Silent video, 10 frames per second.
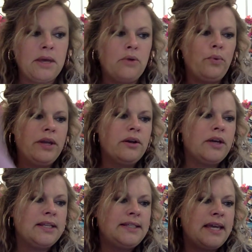We are
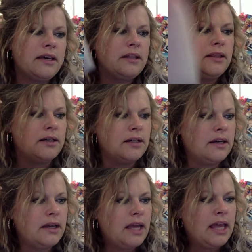going to take a look,
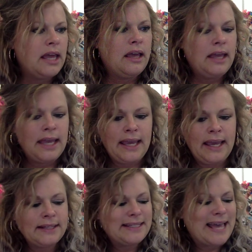
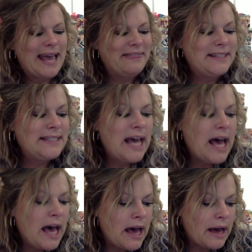and at the
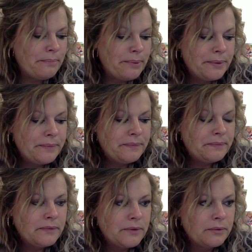top,
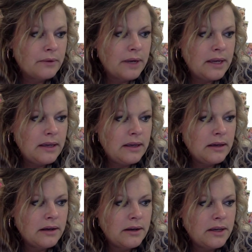right
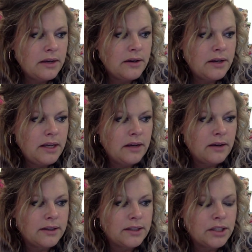here, here, and here,
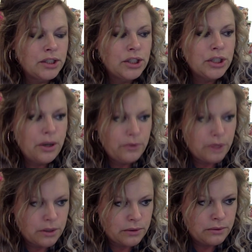it's going to show
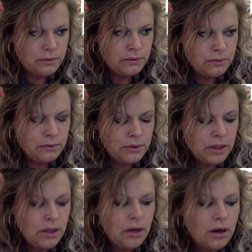you
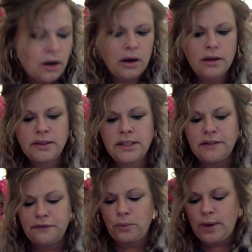all the
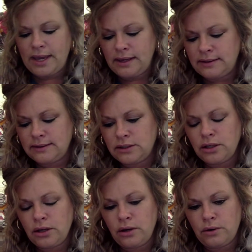different ways to
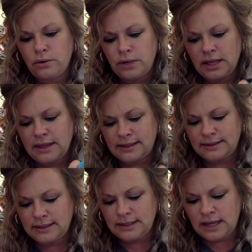code that
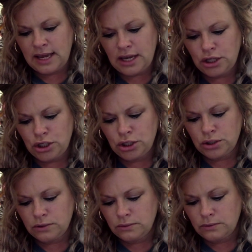CH,
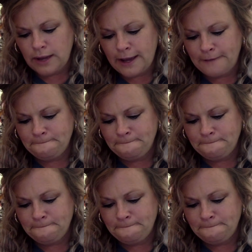okay?